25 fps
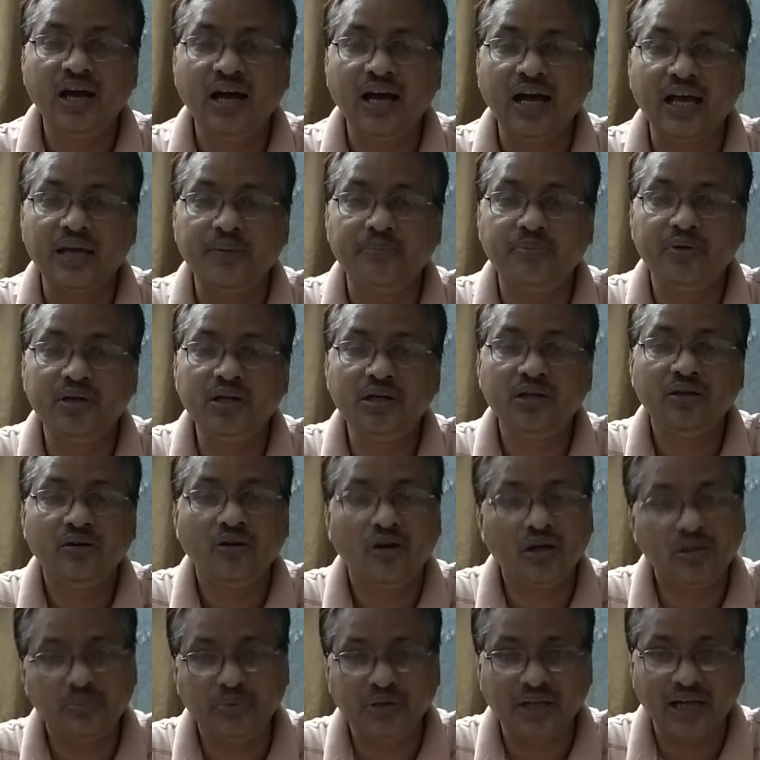hybrid
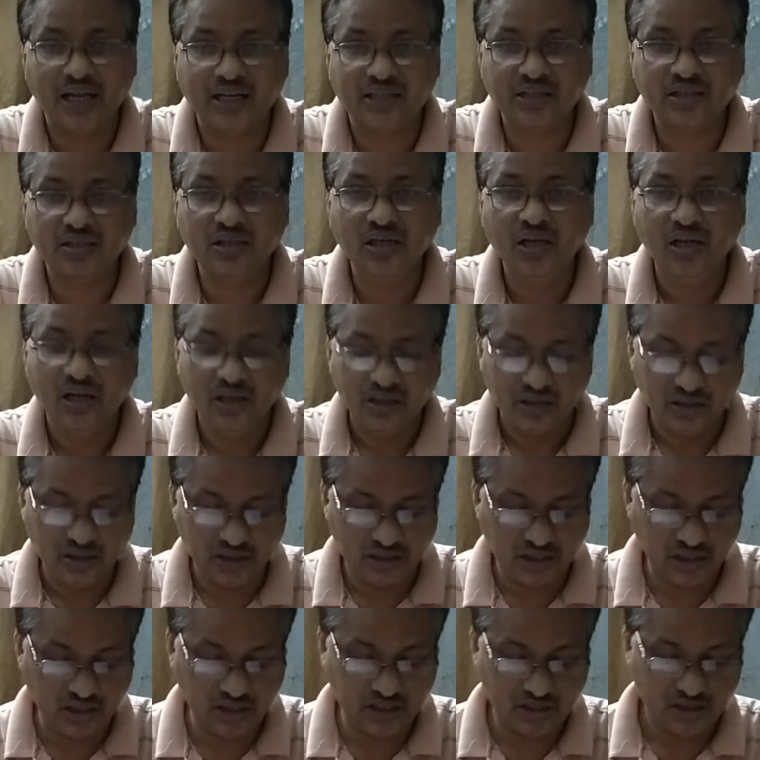orbitals.
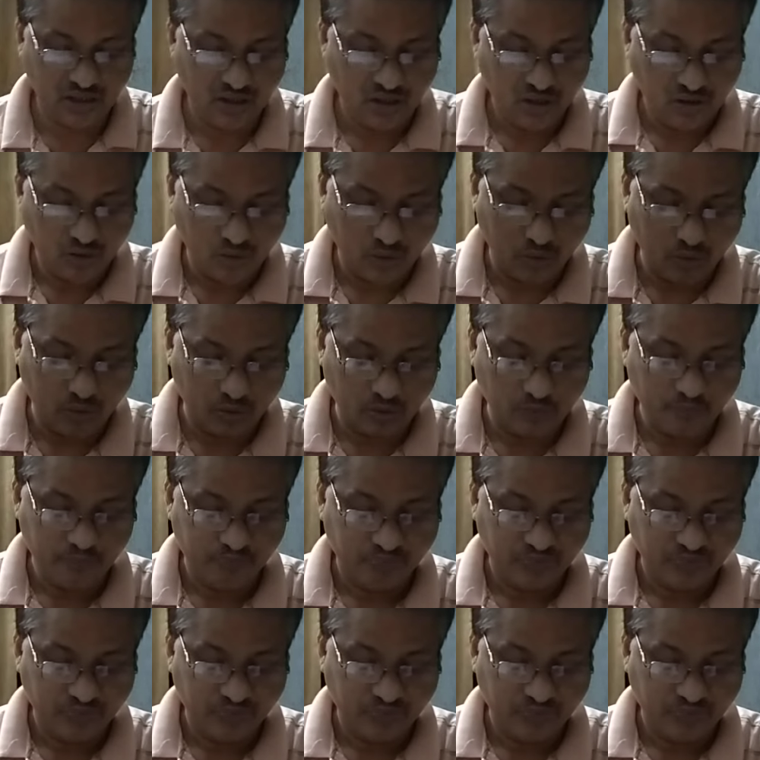This is our